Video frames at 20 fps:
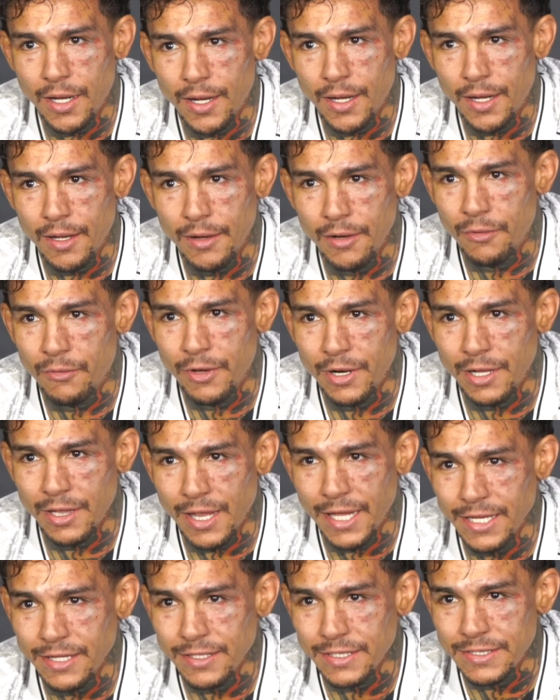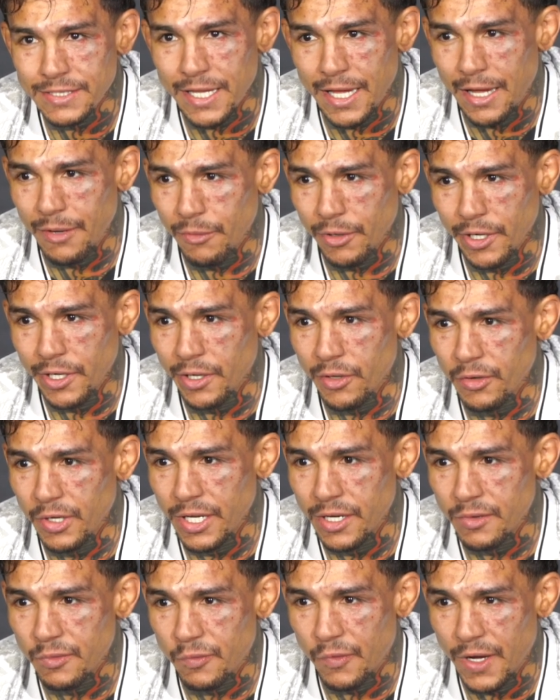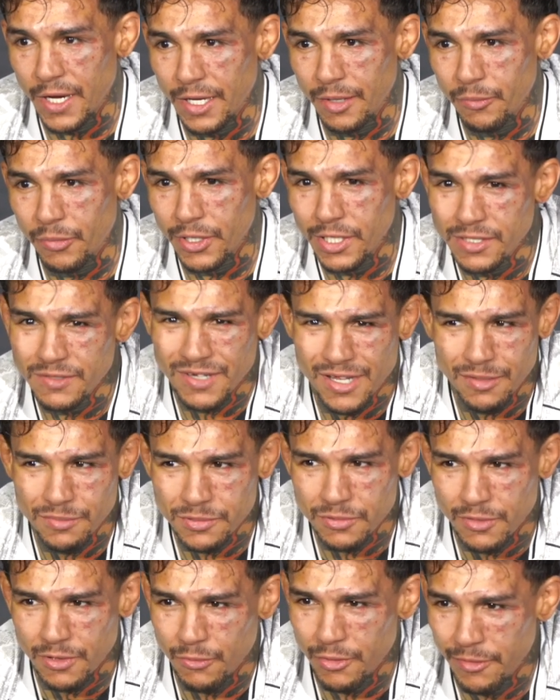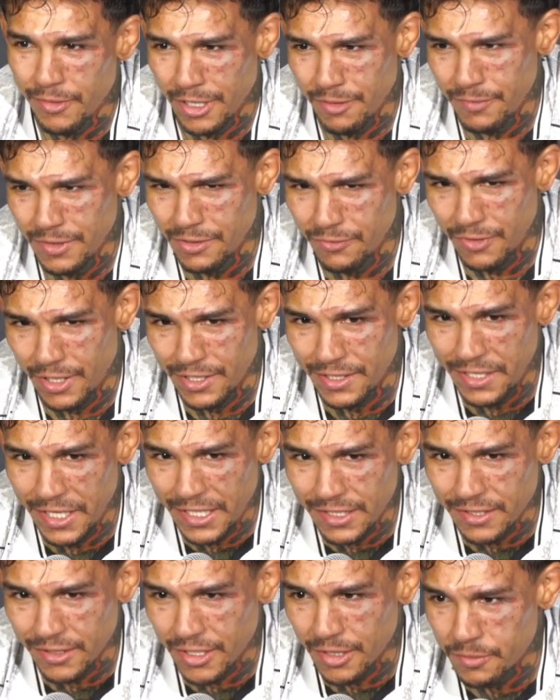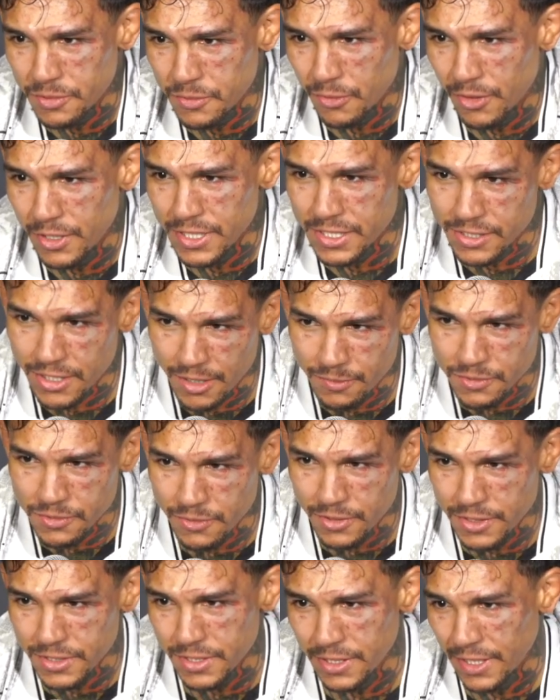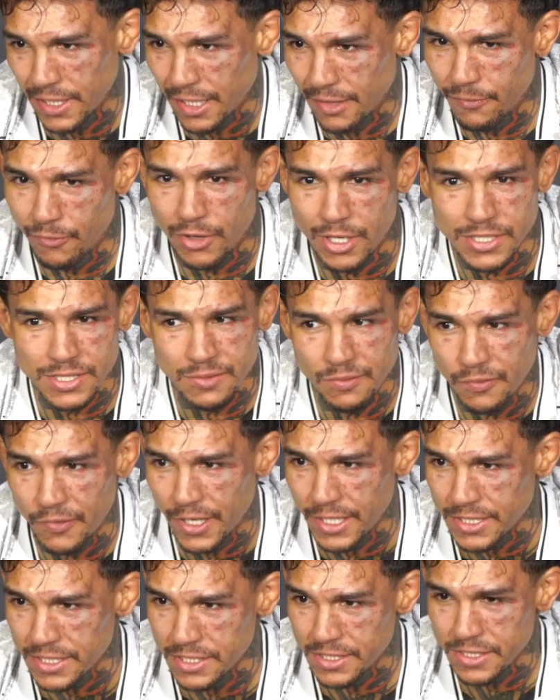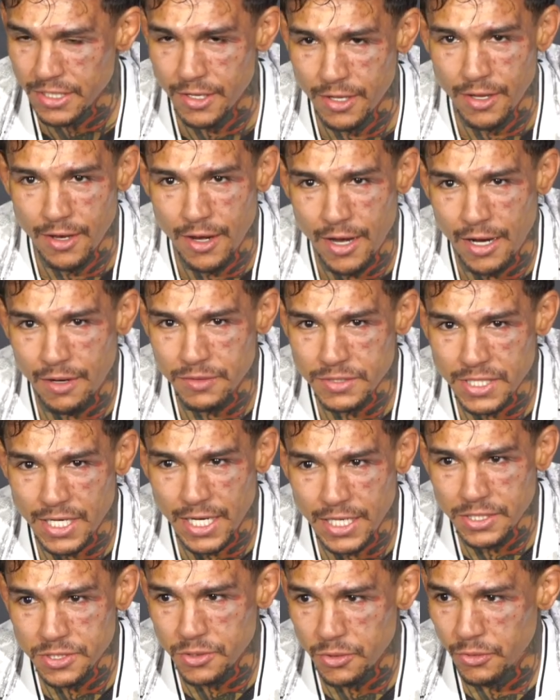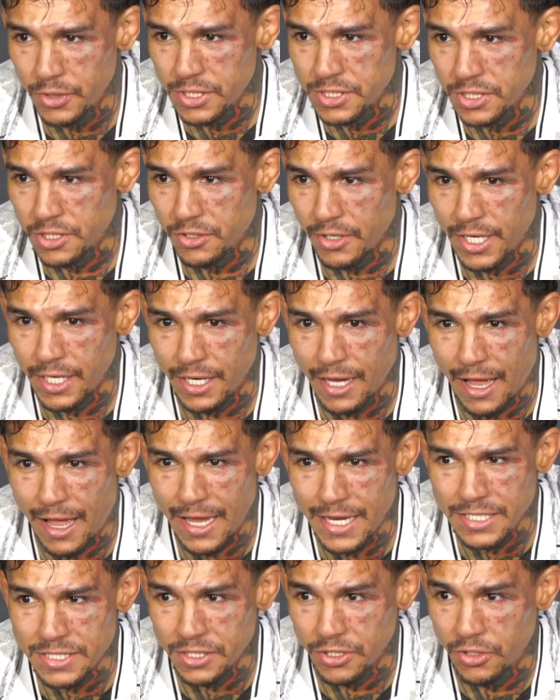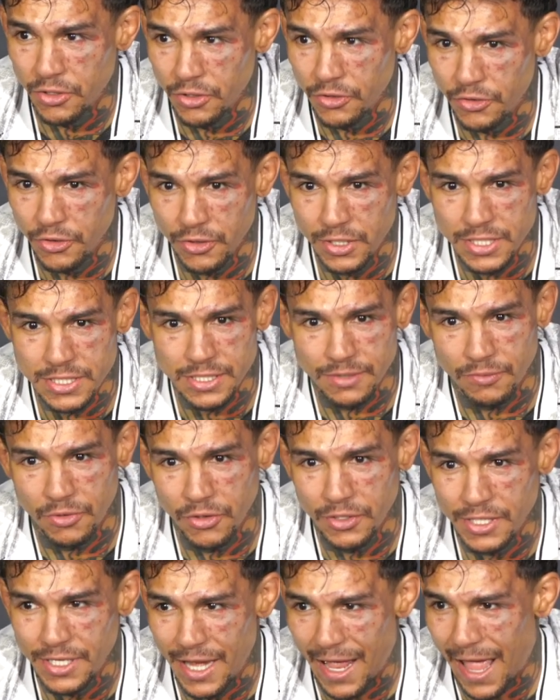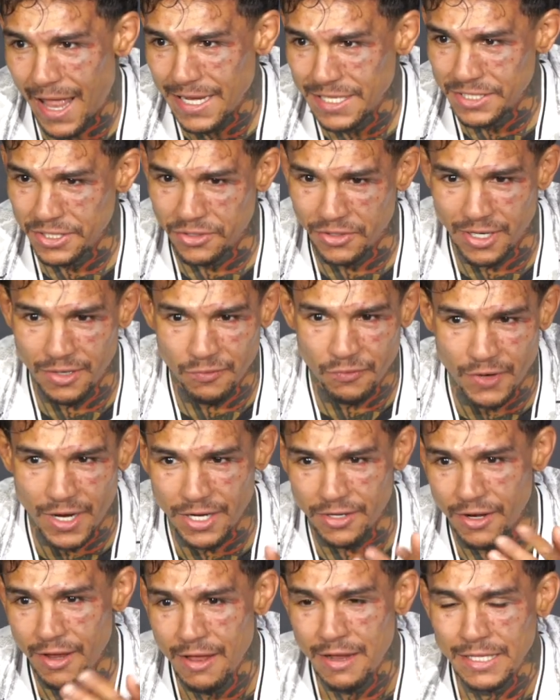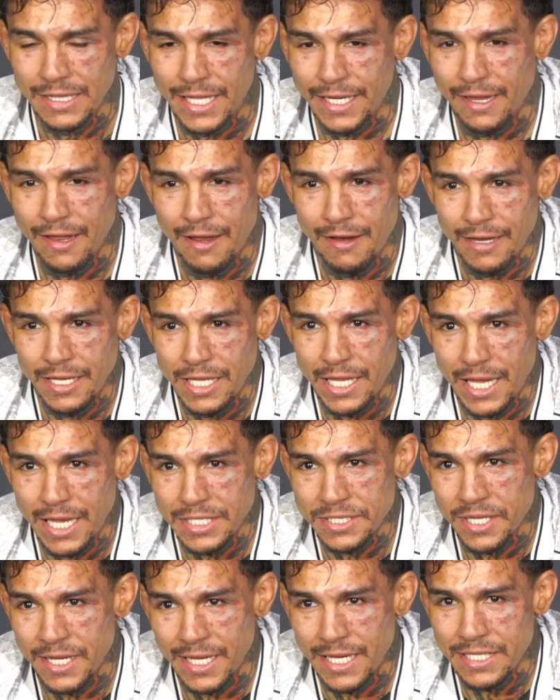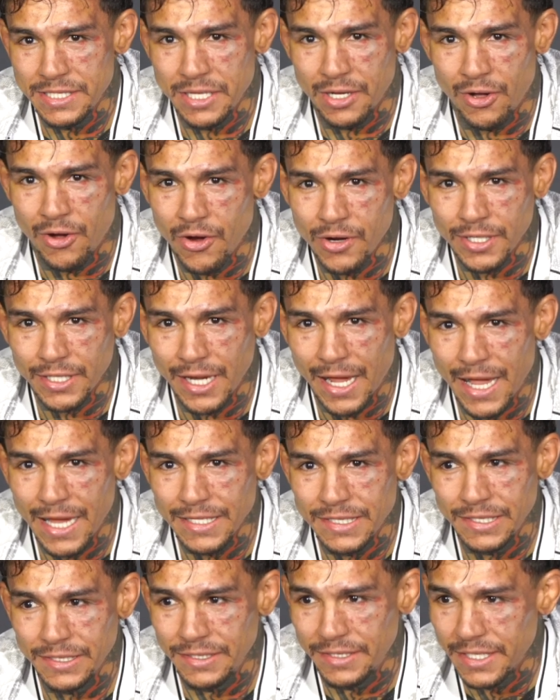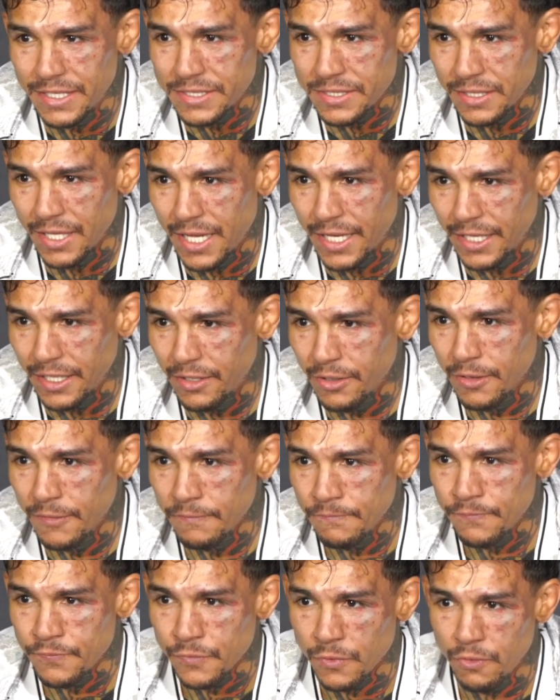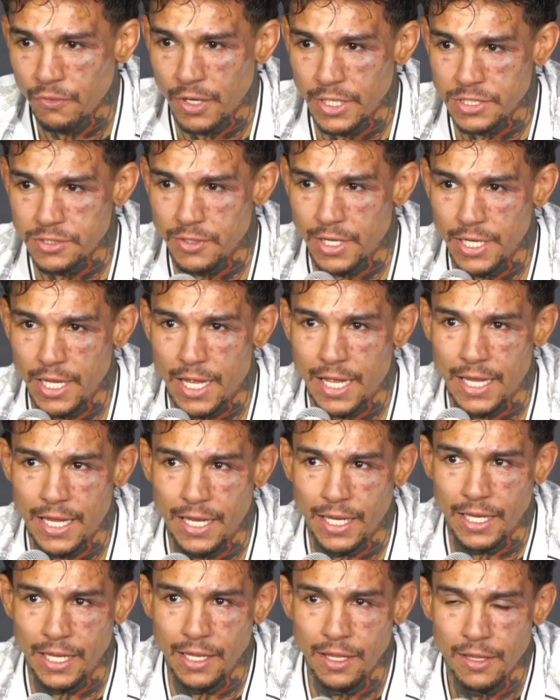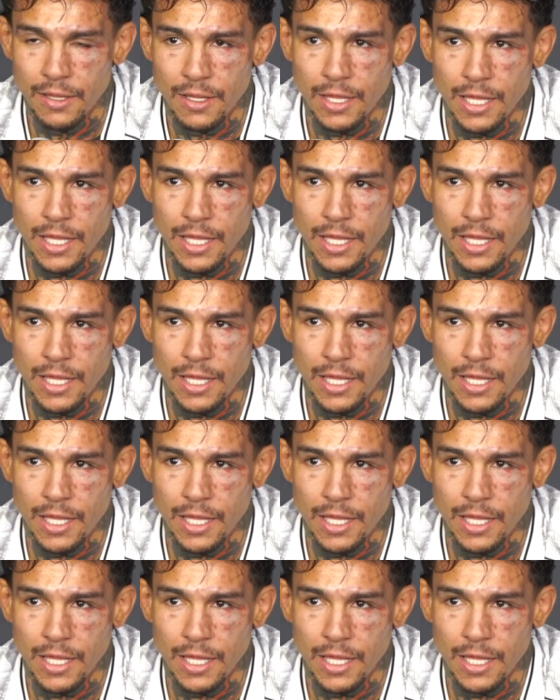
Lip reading: I don't want to like this guy. We're going to go get in a fight, but it's Cub Swanson. What am I going to be, a dick to Cub Swanson? It's Cub Swanson. Like, I've watched him fight since I was in high school. He's a great guy. He's a good dude. He's a good dad. He's a great fighter. Like, he's a hard guy to dislike, right? So I